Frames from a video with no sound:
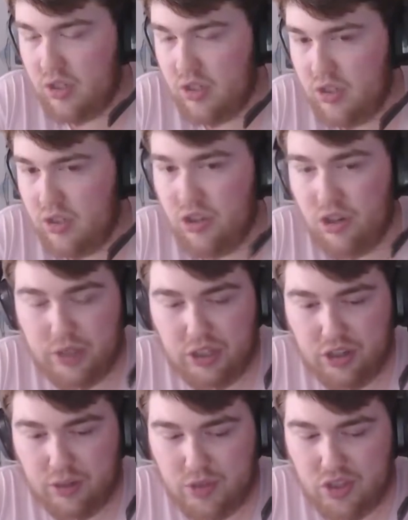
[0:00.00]
You know, when it
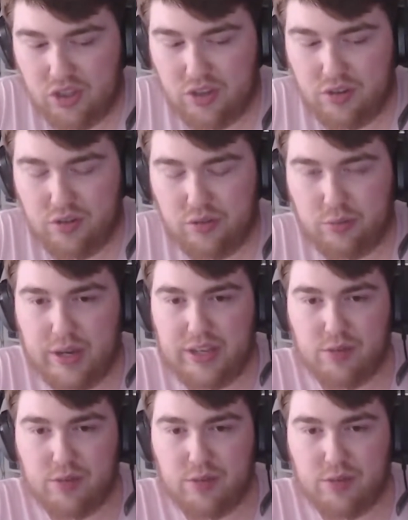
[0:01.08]
comes to where you